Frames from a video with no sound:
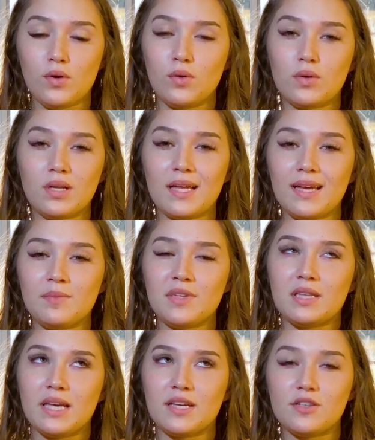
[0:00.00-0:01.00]
who claim that
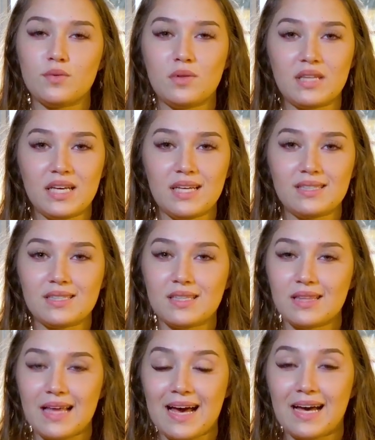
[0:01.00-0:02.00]
they can do this and
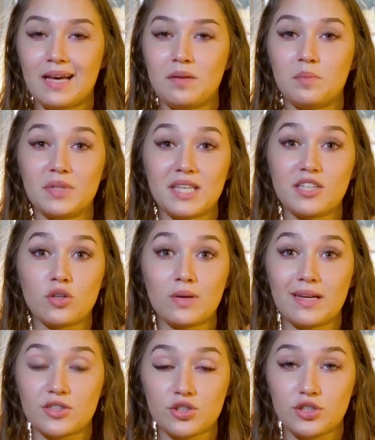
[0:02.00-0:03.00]
that, but they don't
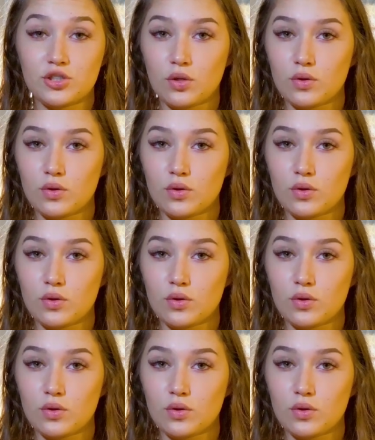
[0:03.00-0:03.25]
actually show the